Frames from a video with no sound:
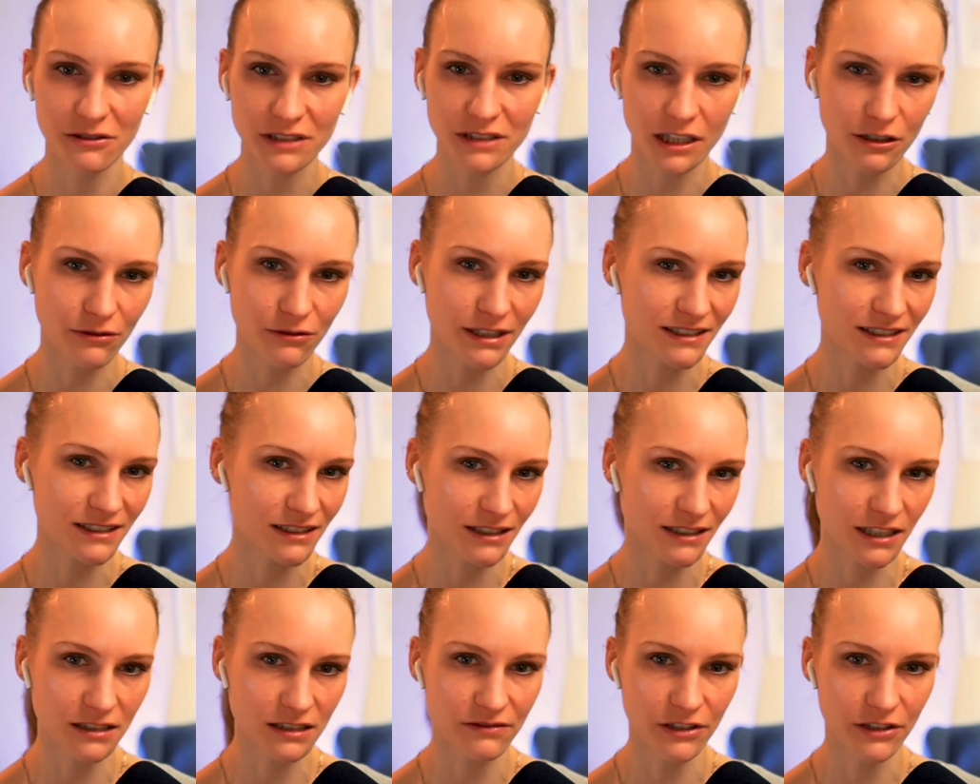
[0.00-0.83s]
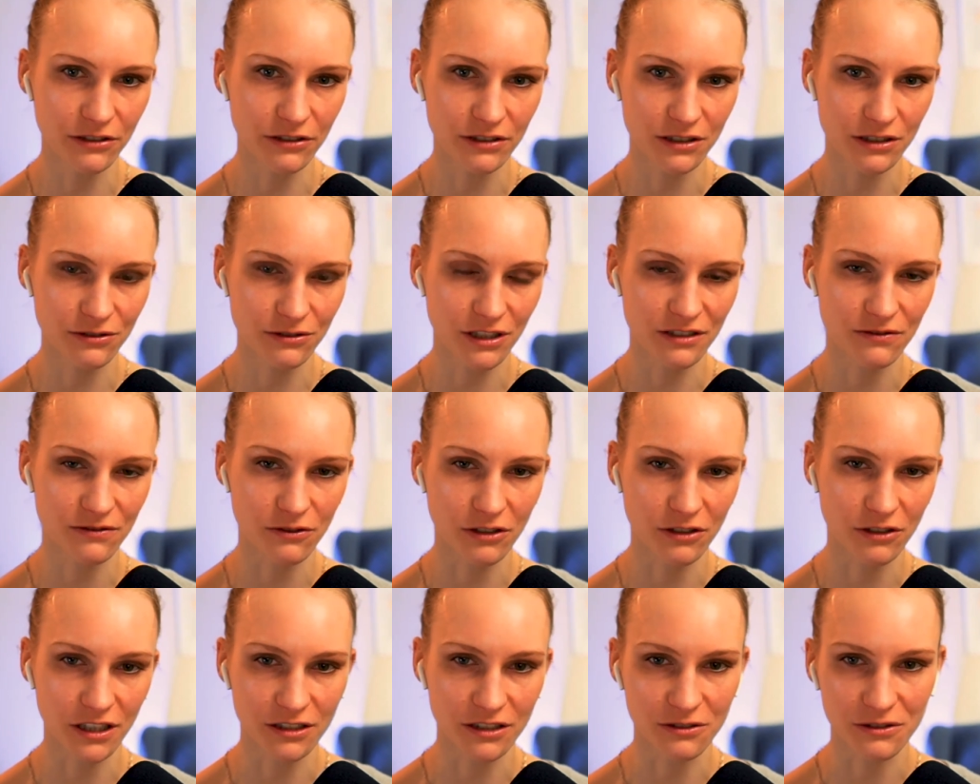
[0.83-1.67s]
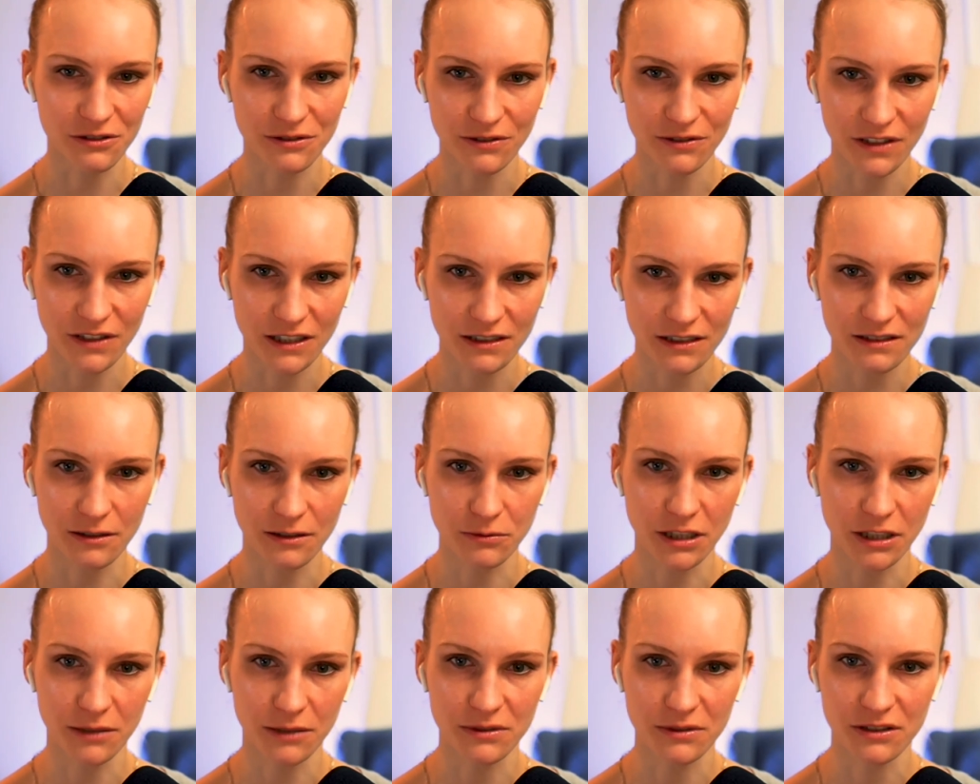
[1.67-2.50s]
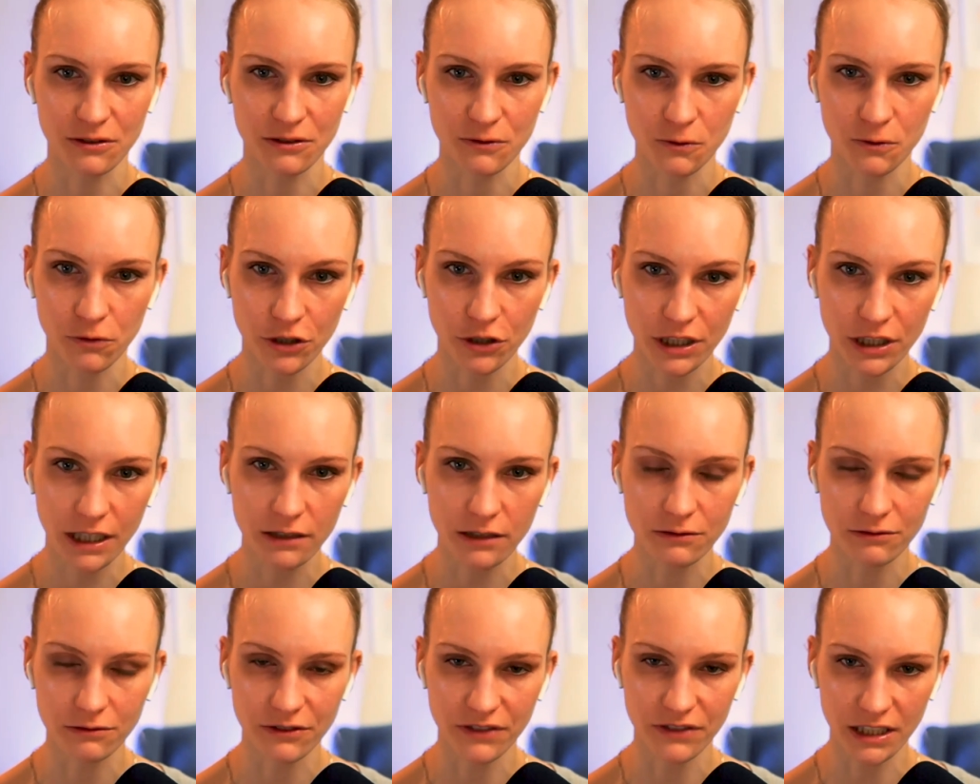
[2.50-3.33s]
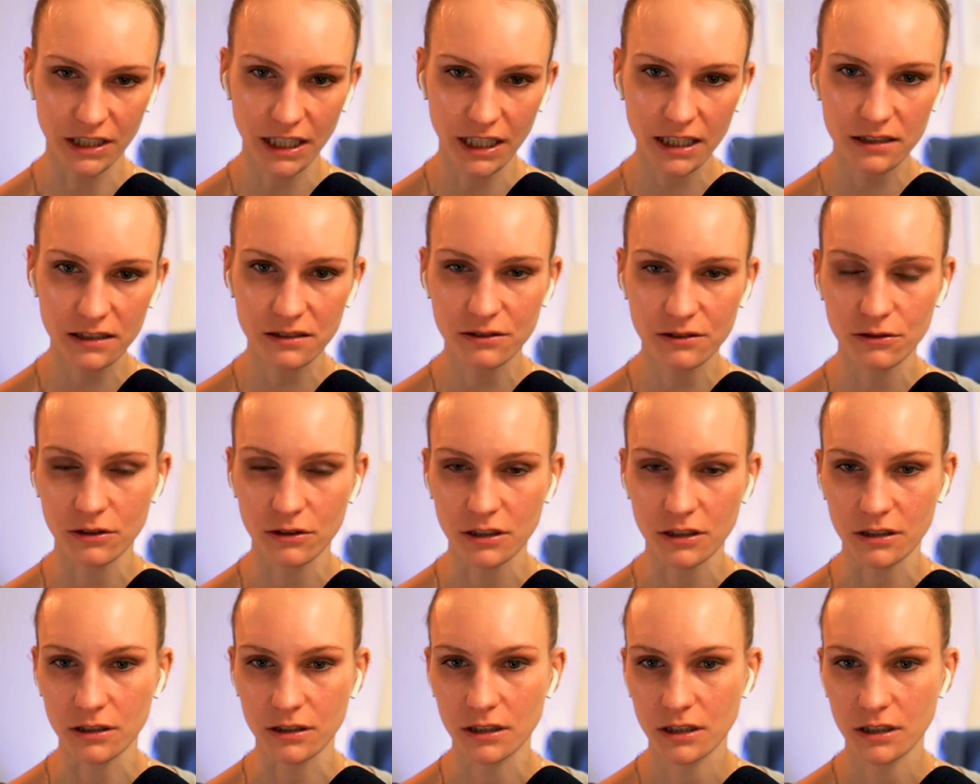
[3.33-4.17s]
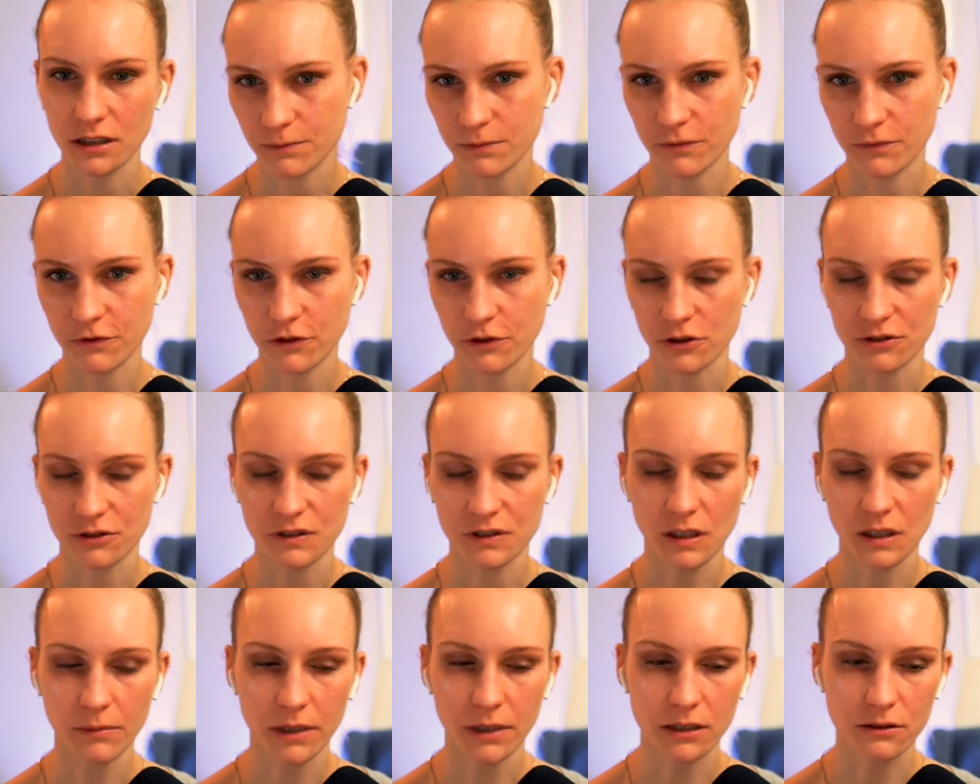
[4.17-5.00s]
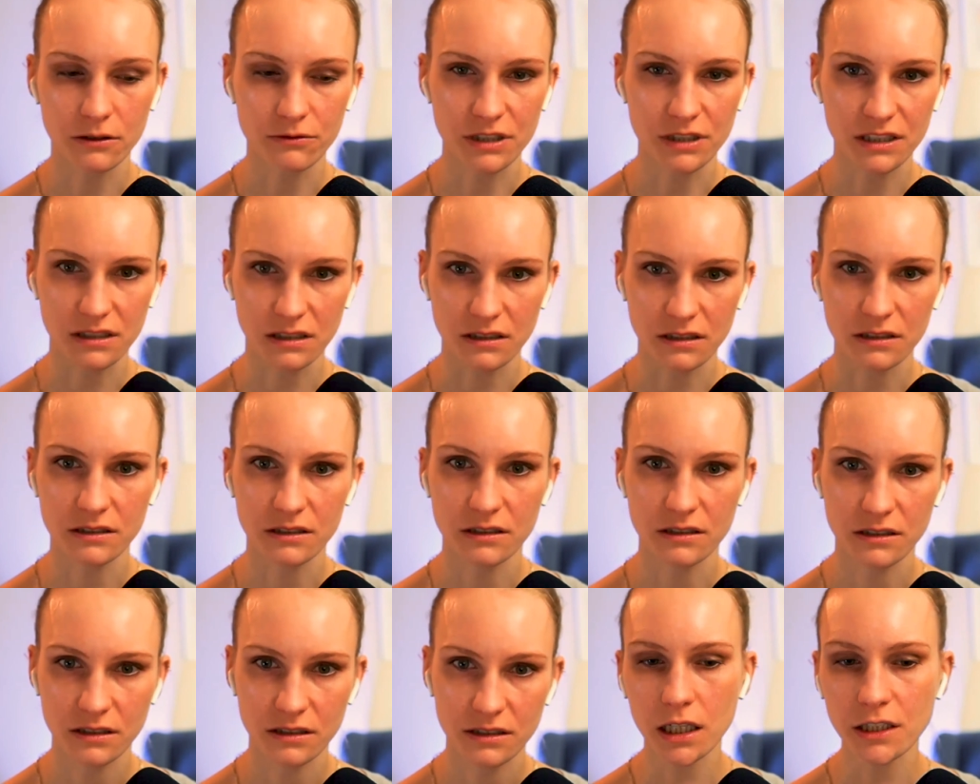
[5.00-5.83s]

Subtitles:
Otherwise, it gets very stressful, and also things sometimes don't work out with a guest or for some other reason.